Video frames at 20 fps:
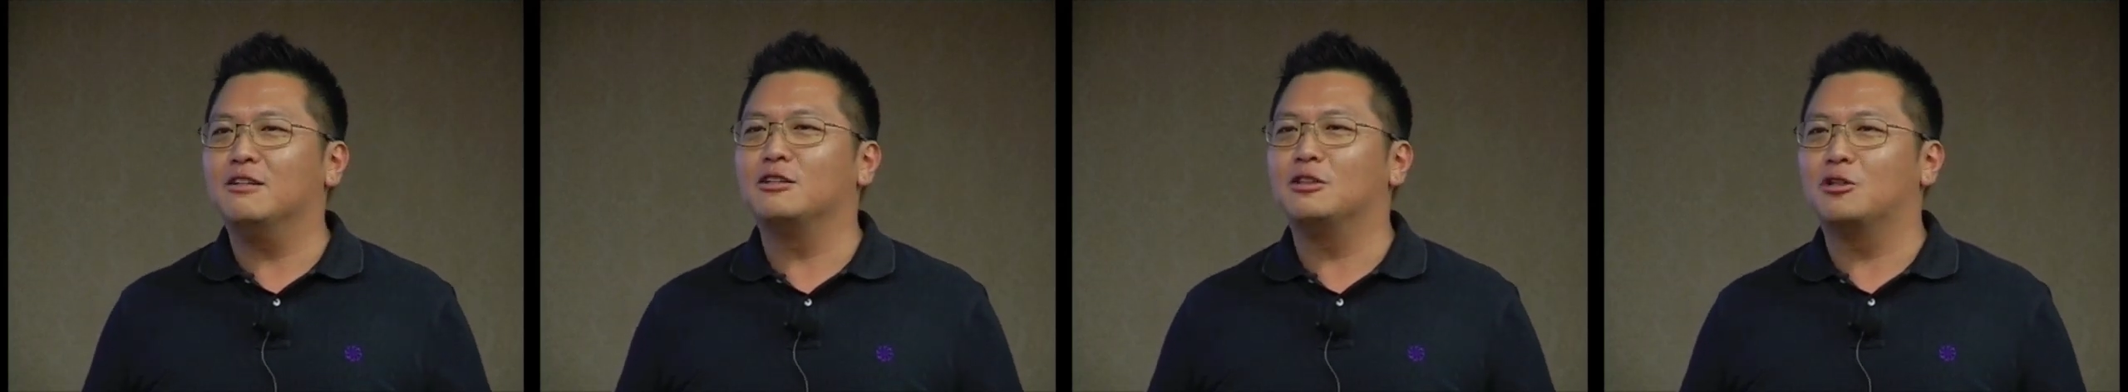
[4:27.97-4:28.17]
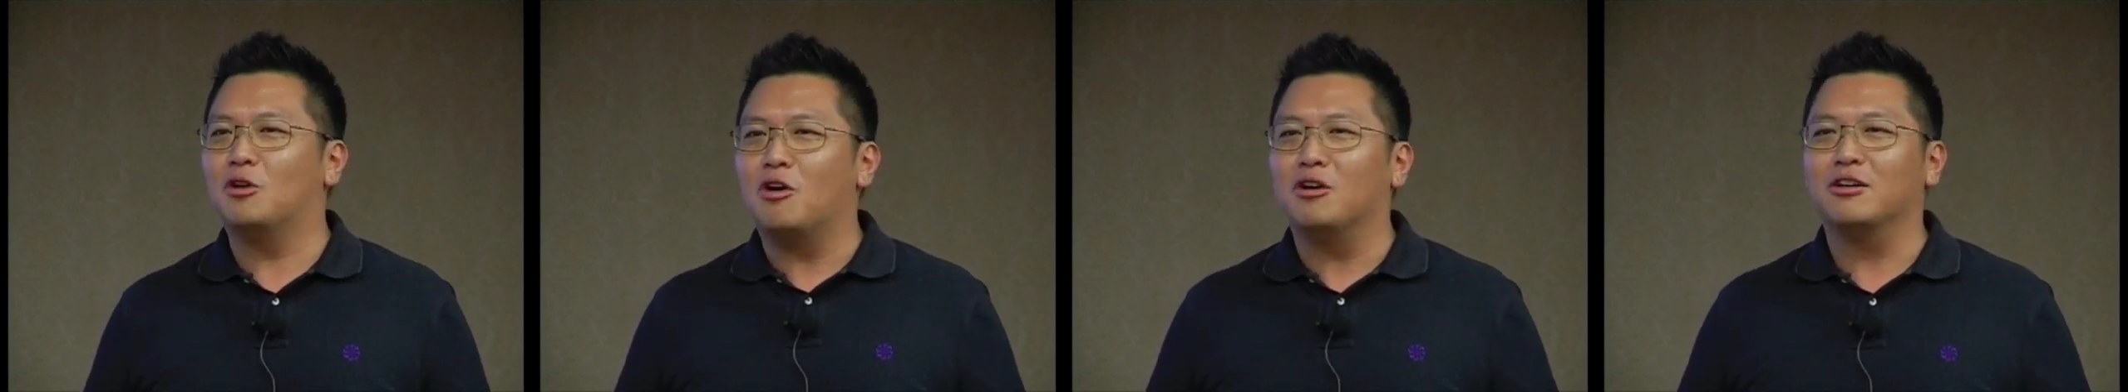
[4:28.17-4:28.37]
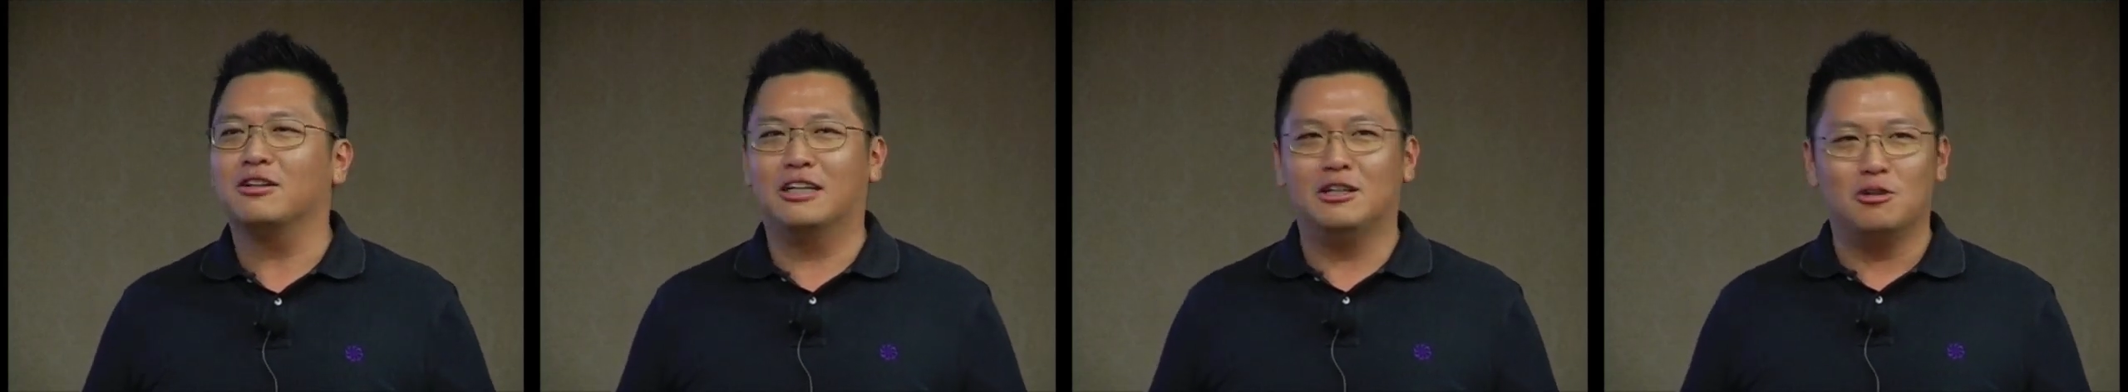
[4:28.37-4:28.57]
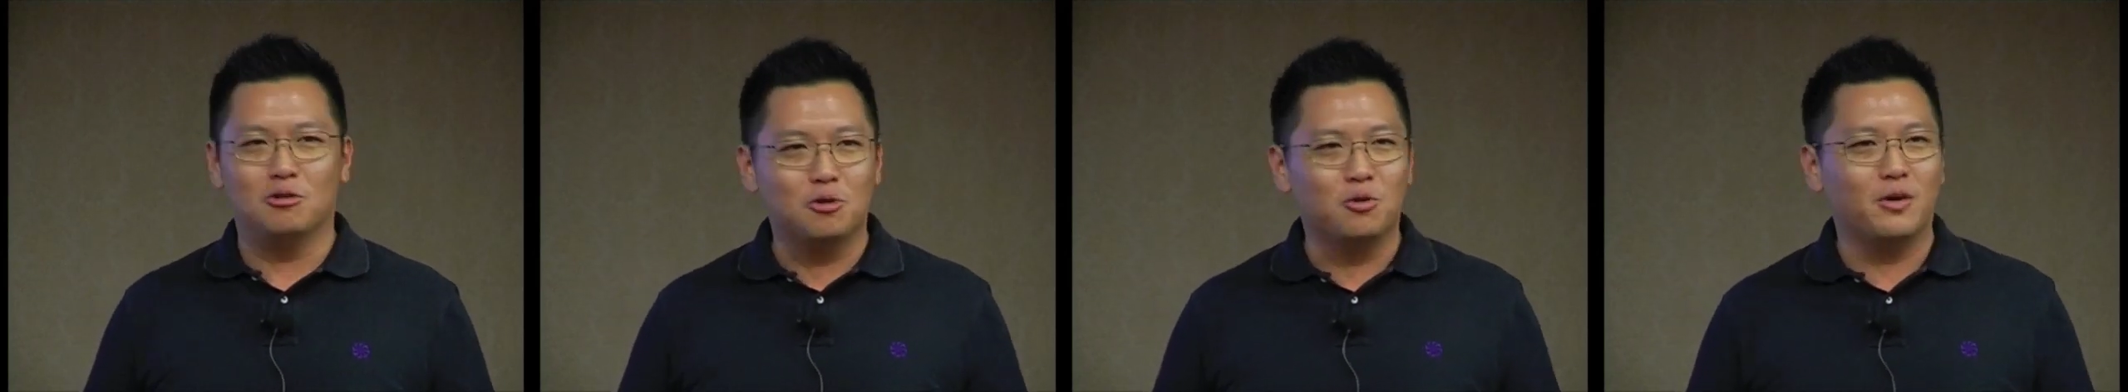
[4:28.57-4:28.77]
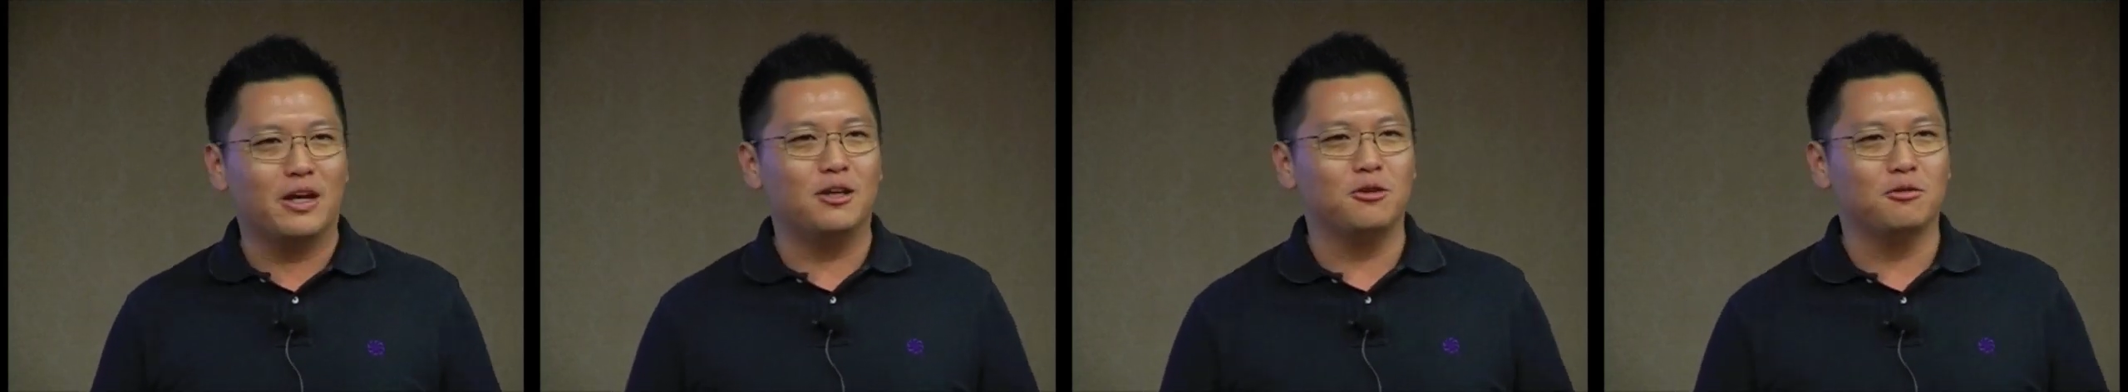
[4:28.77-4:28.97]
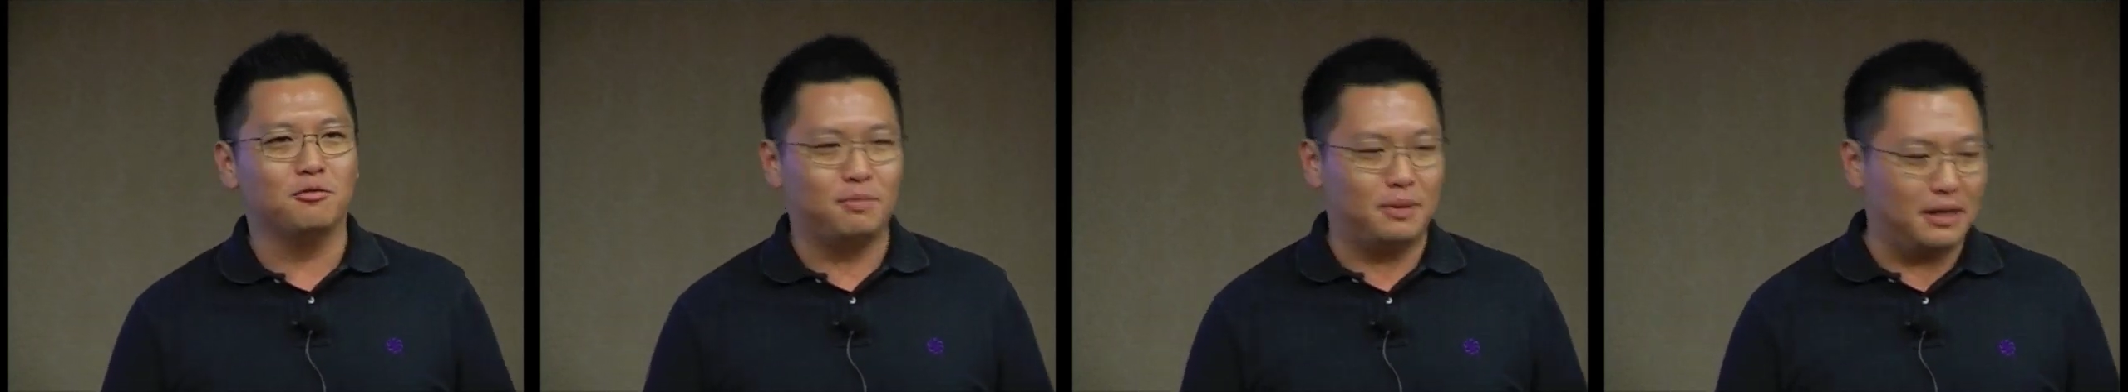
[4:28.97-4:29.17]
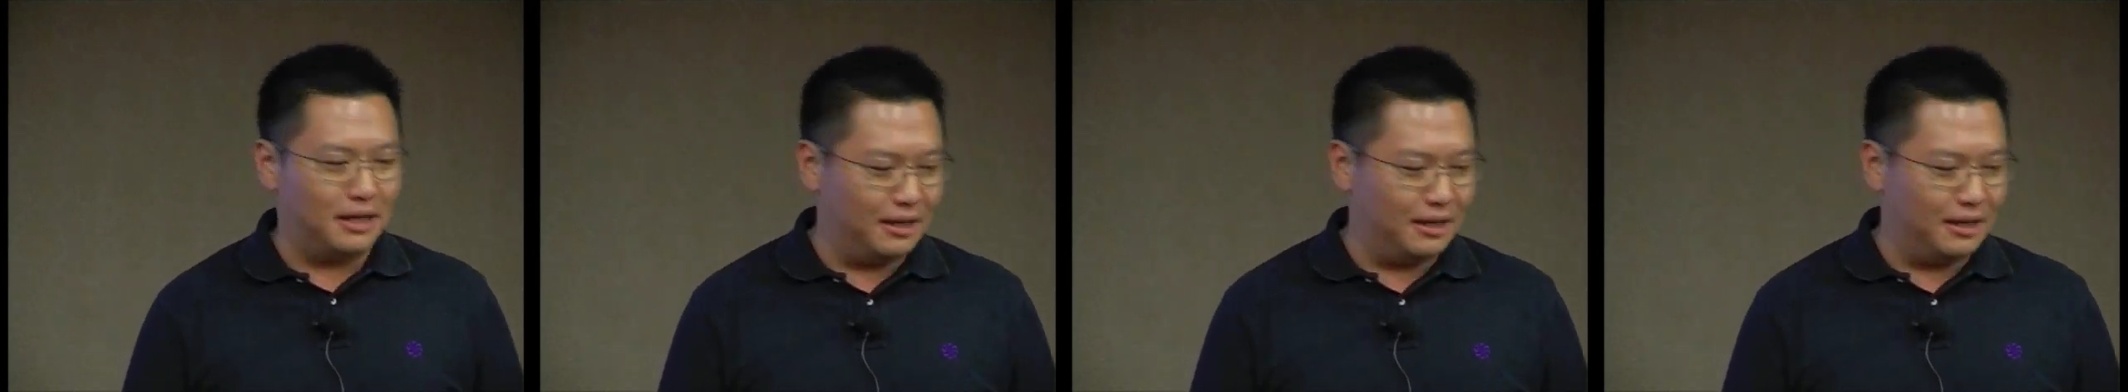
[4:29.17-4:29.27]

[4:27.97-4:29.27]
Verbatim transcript: of stalk and know where you've